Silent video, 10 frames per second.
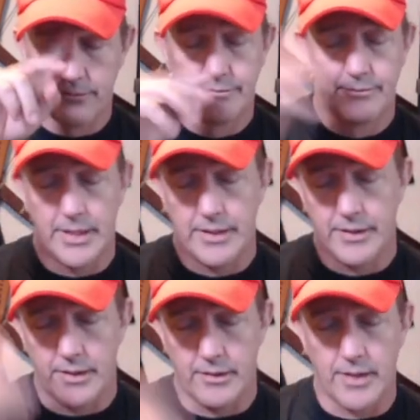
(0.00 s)
But
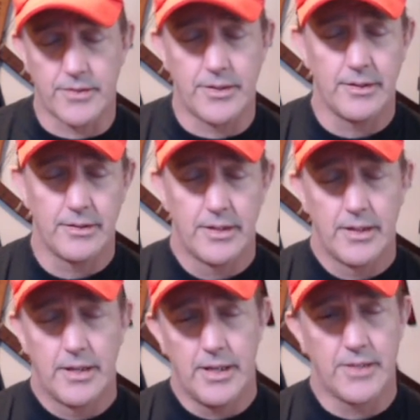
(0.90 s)

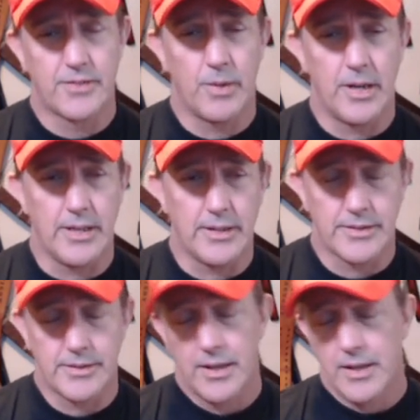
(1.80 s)
it is what it
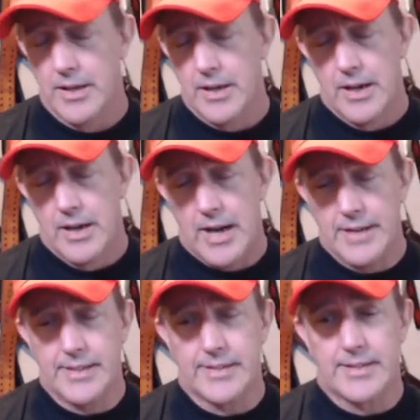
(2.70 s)
is. I
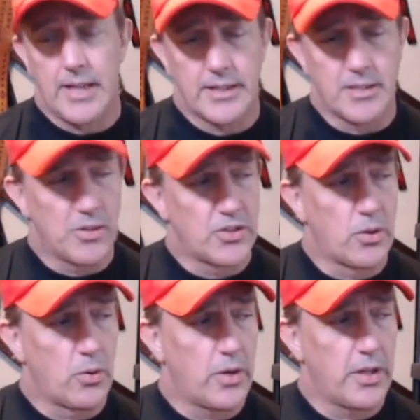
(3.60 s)
disliked a
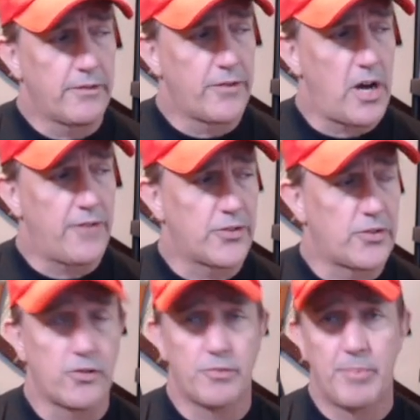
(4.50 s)
majority of
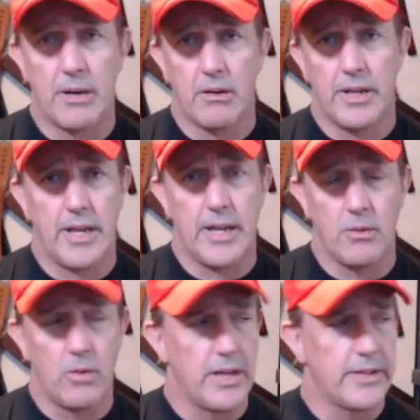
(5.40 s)
officers, period,
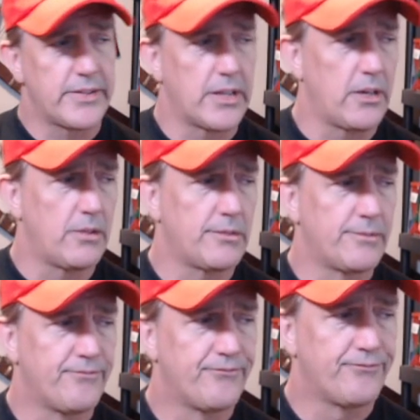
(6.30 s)
anyway, so
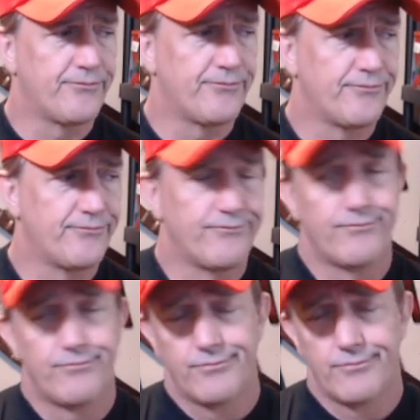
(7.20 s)

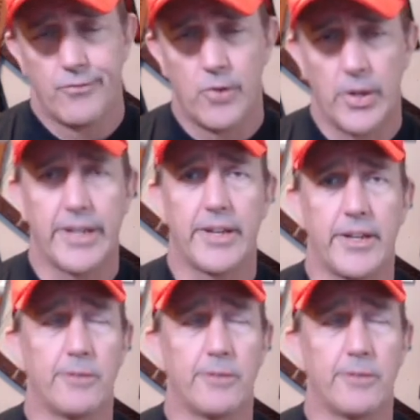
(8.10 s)
what are you going to do?